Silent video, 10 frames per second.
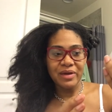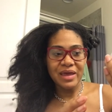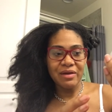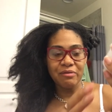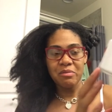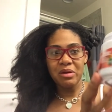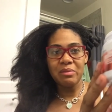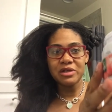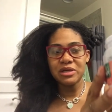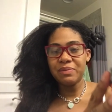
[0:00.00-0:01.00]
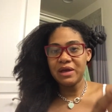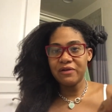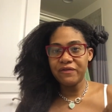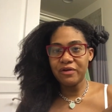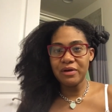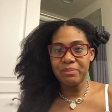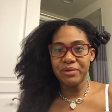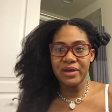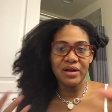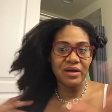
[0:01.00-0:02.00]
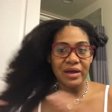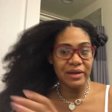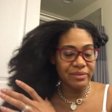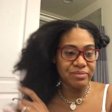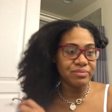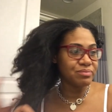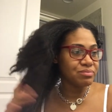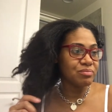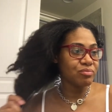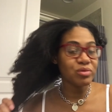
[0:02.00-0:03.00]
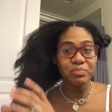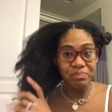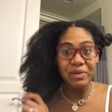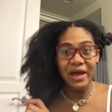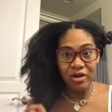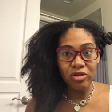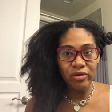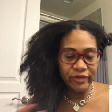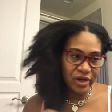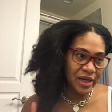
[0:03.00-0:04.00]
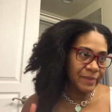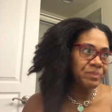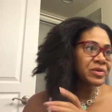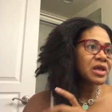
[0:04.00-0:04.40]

Can't remember how much I paid for it, but I would buy it all over again.